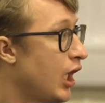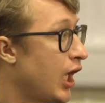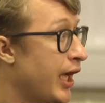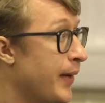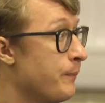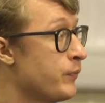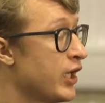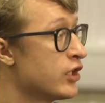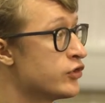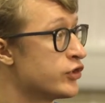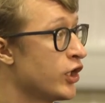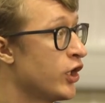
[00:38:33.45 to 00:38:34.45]
Um,
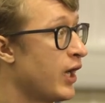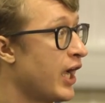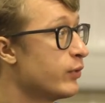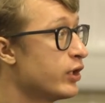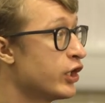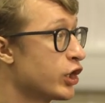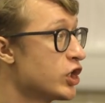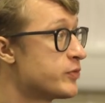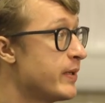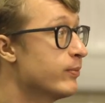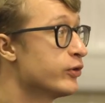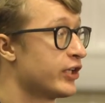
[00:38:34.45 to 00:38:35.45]
and so I would encourage
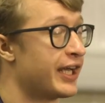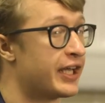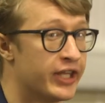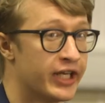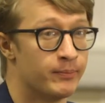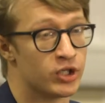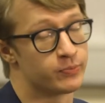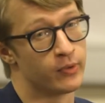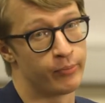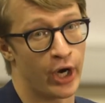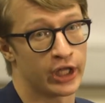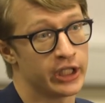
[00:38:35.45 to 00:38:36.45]
people to like think much more
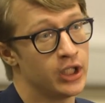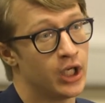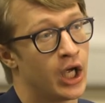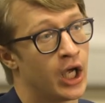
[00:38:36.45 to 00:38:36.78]
broadly.